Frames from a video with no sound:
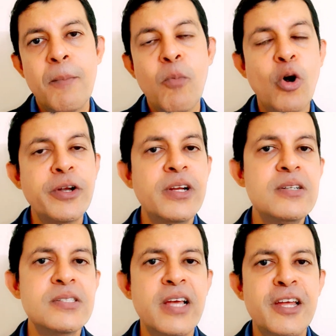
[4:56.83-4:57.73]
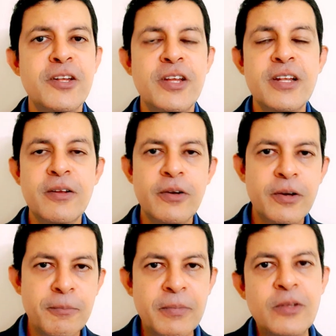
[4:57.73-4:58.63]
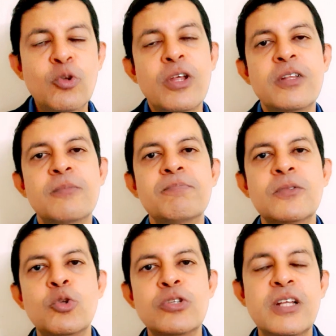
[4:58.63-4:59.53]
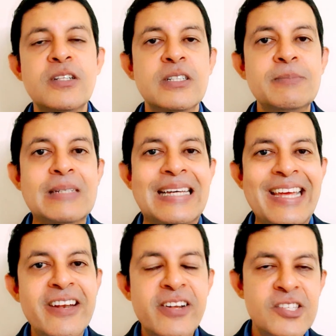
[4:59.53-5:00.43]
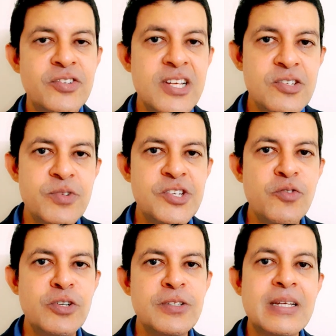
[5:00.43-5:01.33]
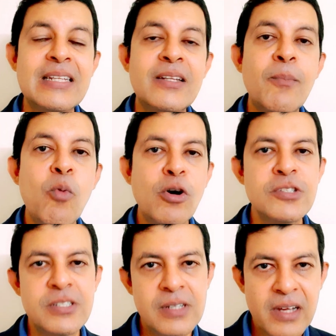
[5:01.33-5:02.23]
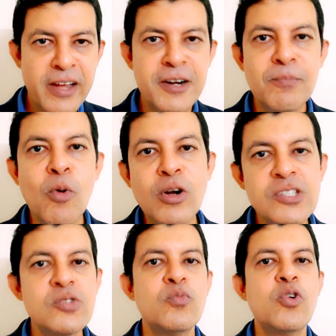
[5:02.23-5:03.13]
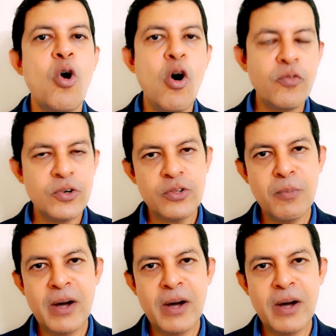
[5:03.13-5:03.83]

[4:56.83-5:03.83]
bond yields, and those are the interest rates which even the current bonds would offer to the